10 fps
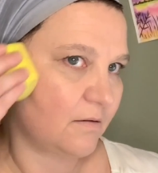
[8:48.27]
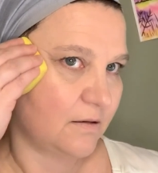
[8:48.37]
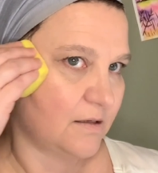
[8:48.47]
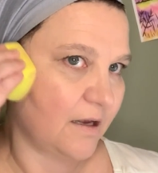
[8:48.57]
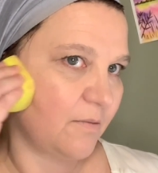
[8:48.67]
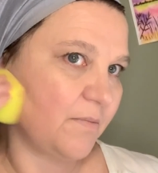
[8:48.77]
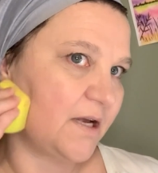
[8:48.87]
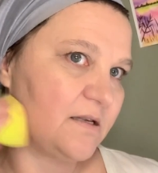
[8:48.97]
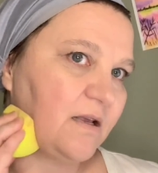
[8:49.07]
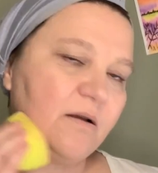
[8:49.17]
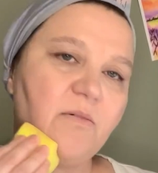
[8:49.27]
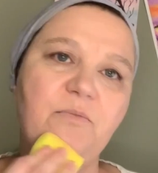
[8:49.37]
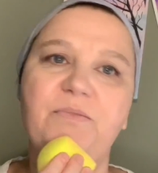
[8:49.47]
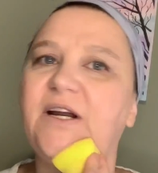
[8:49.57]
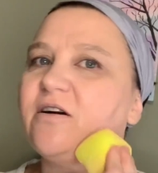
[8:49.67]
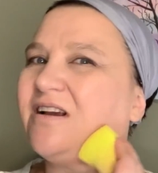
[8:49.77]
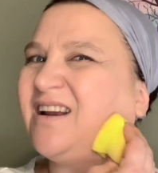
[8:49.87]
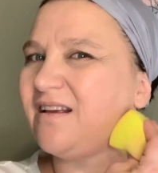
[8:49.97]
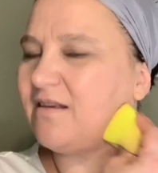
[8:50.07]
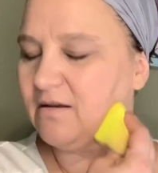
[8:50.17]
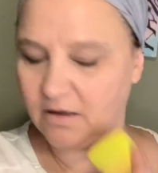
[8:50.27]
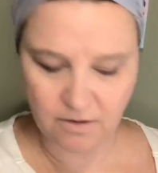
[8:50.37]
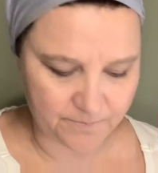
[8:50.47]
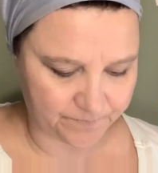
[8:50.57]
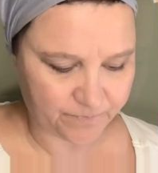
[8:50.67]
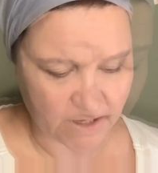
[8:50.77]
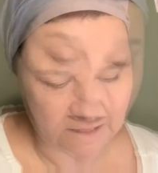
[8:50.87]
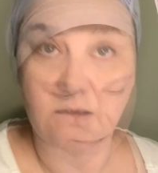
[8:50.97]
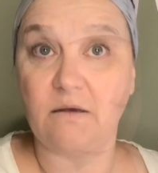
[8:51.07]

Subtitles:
It's like my skin, but better kind of thing. Yeah.